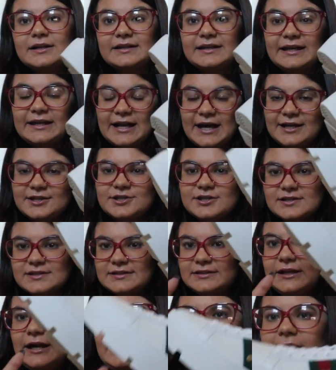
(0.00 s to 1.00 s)
Can I
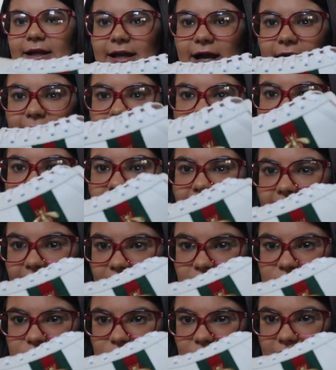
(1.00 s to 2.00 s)
just say, like, I am
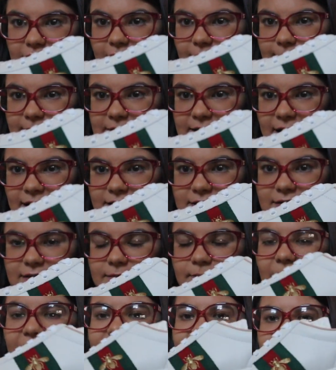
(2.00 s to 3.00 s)
actually obsessed.
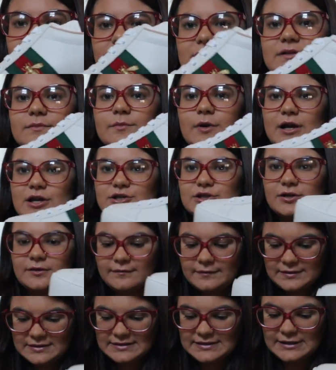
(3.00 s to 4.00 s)
My first impression
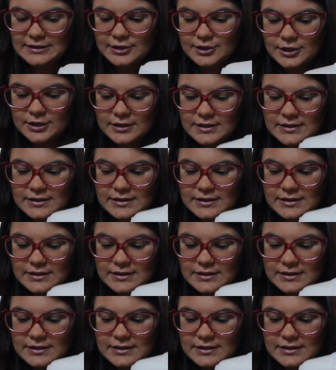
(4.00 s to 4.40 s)
of the sneaker